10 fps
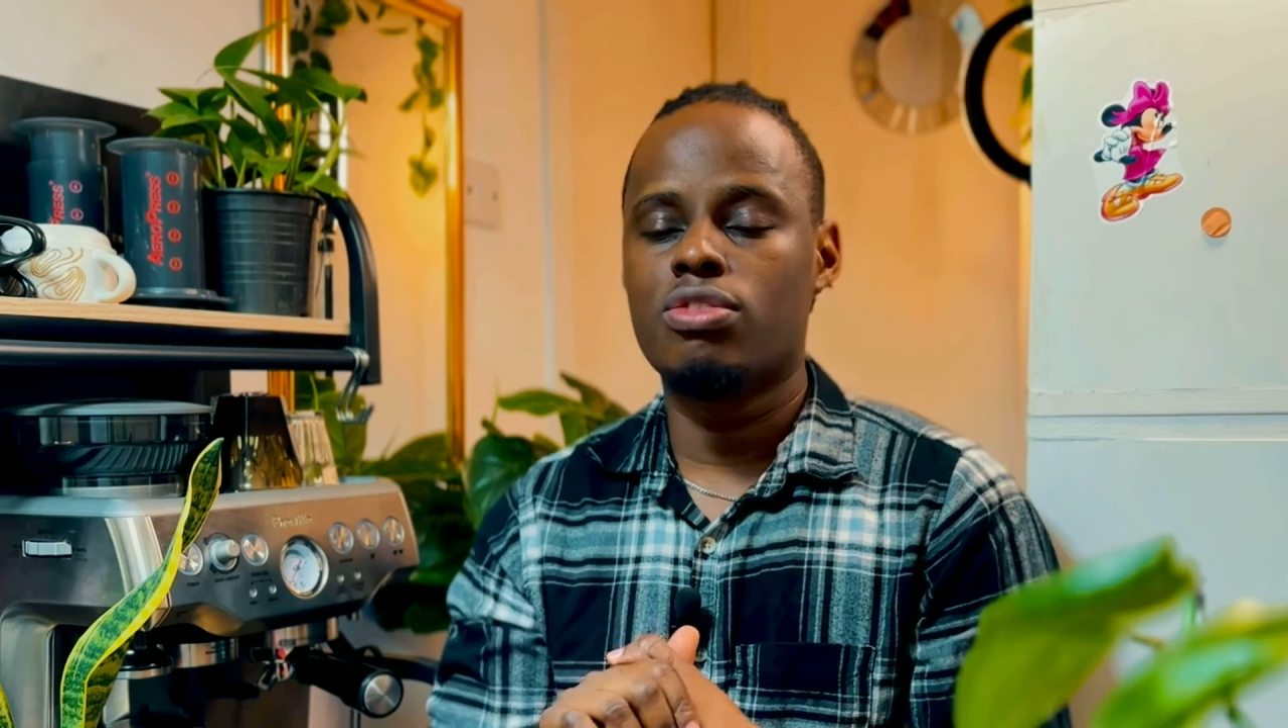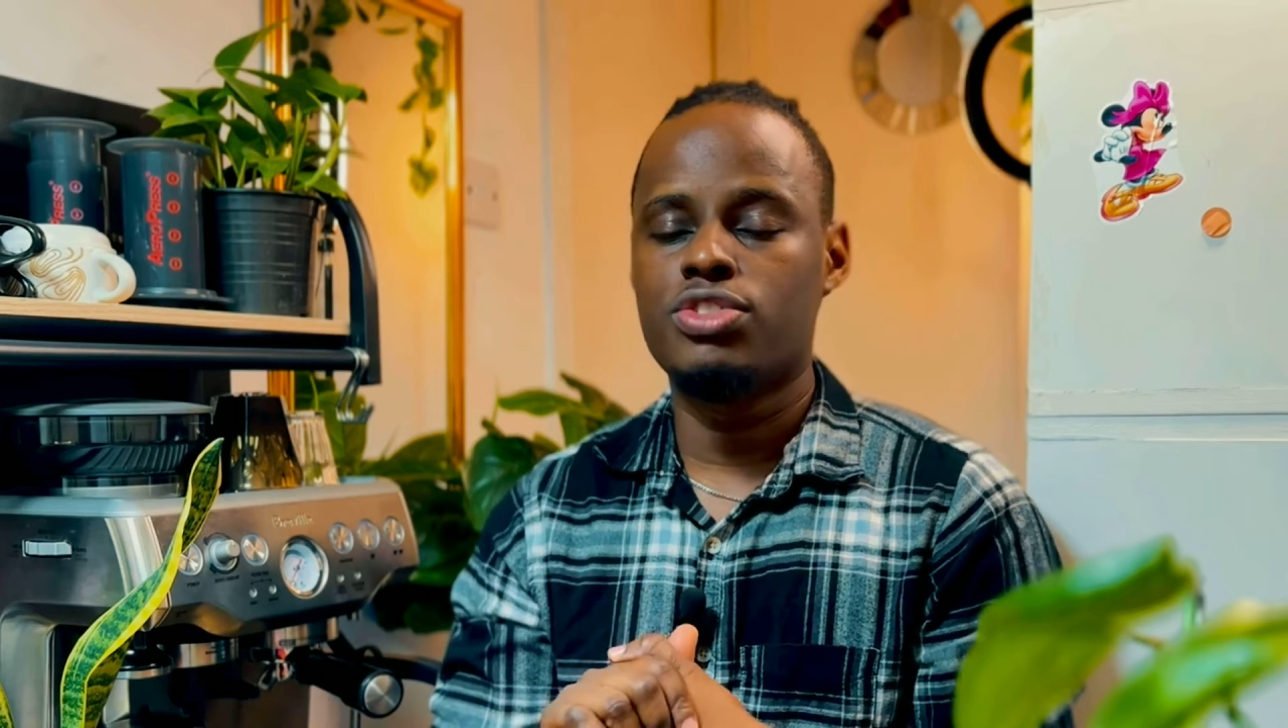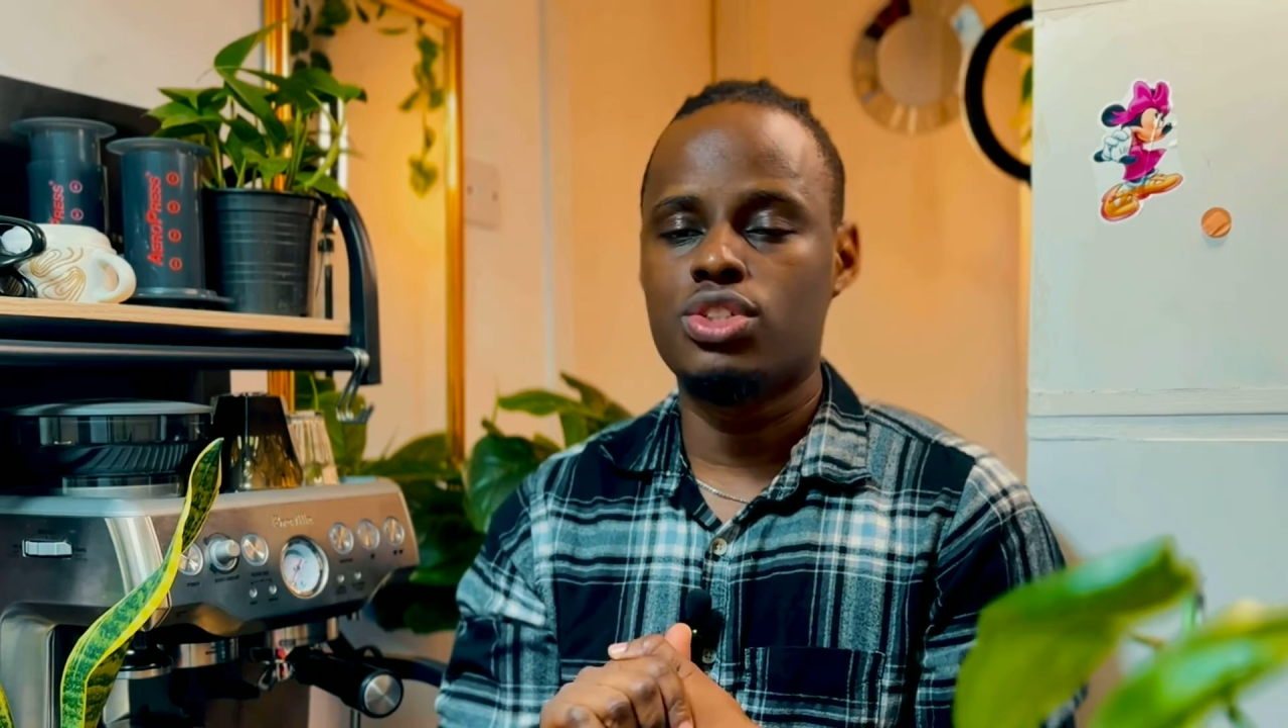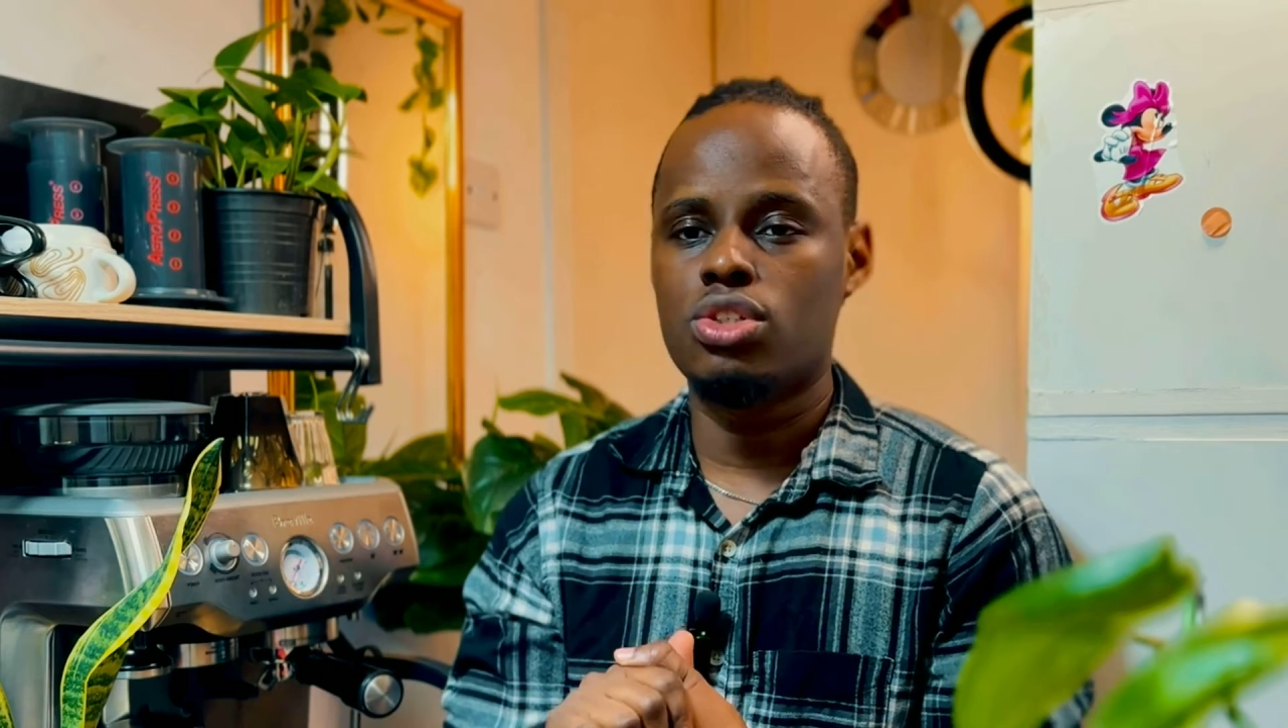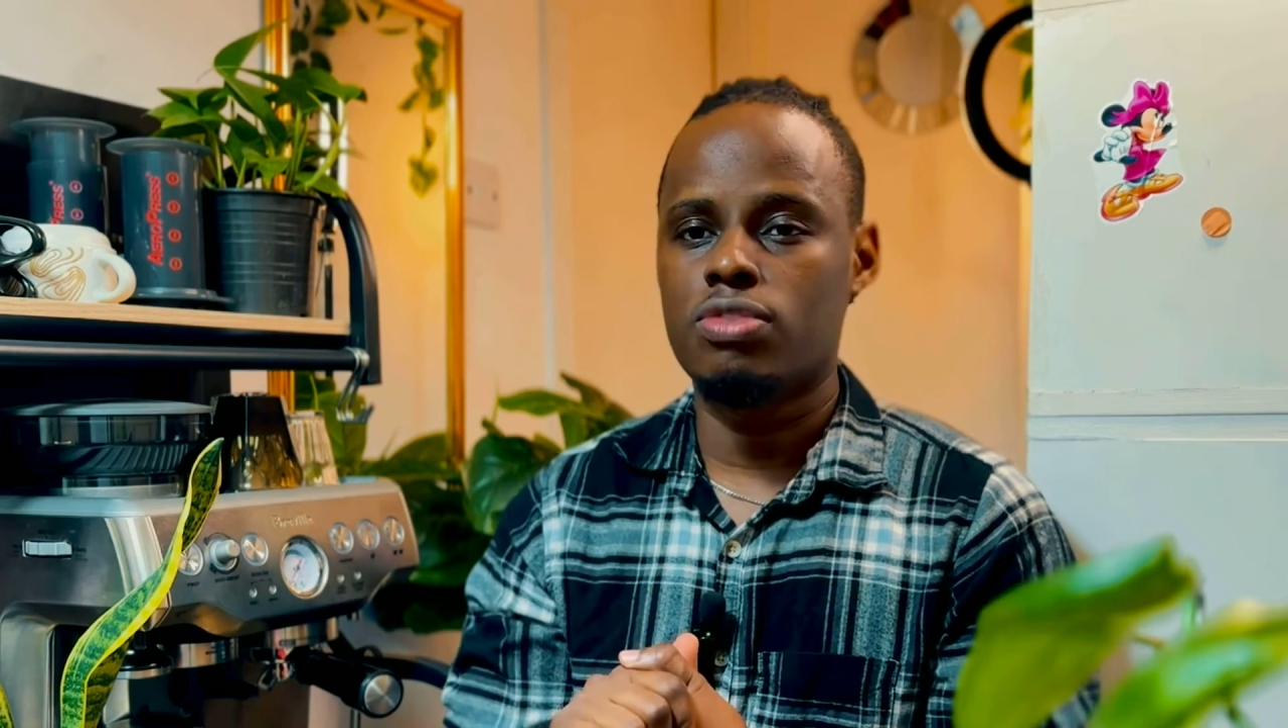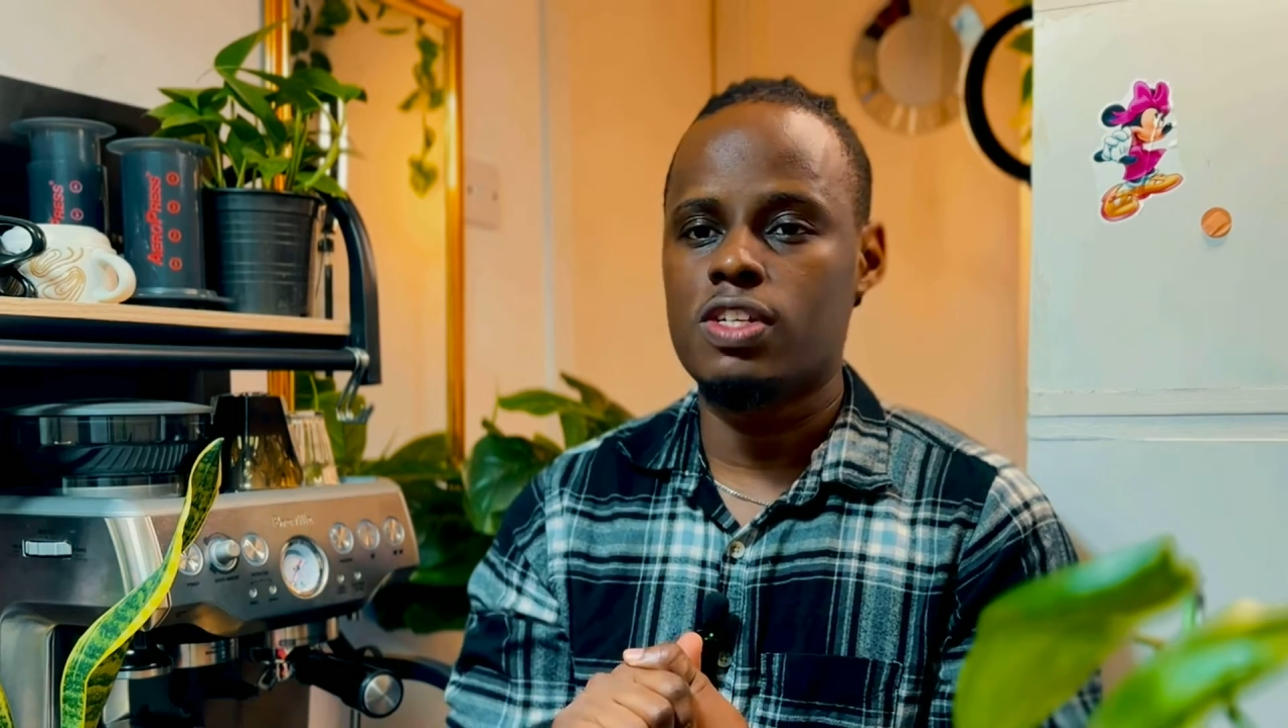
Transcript: of shot of